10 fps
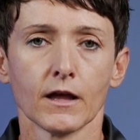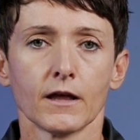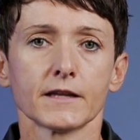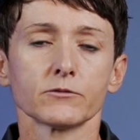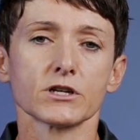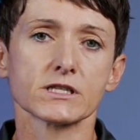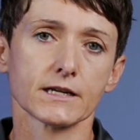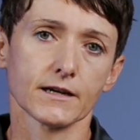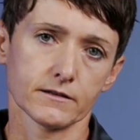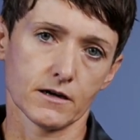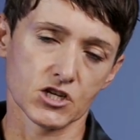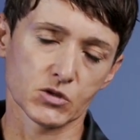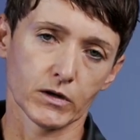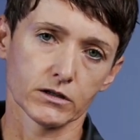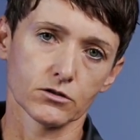Now there is another
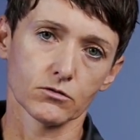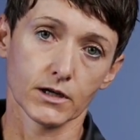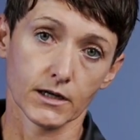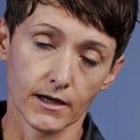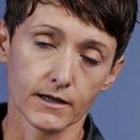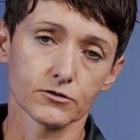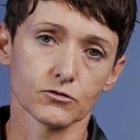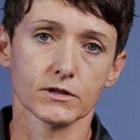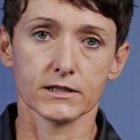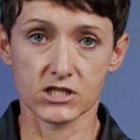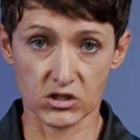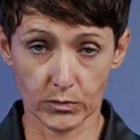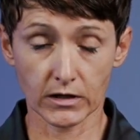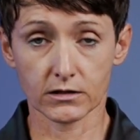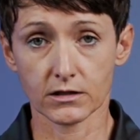aspect that you can add to that
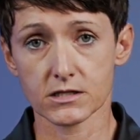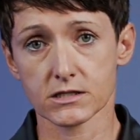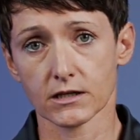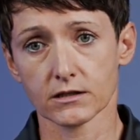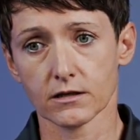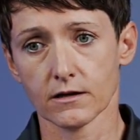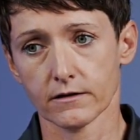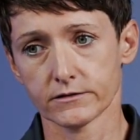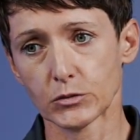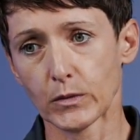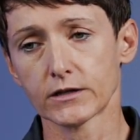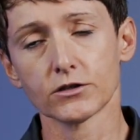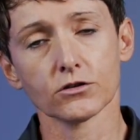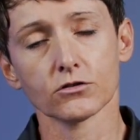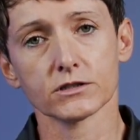speed, is that
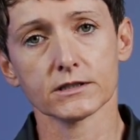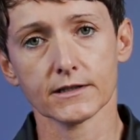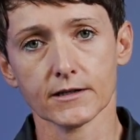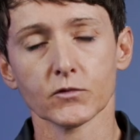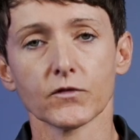depending on the type of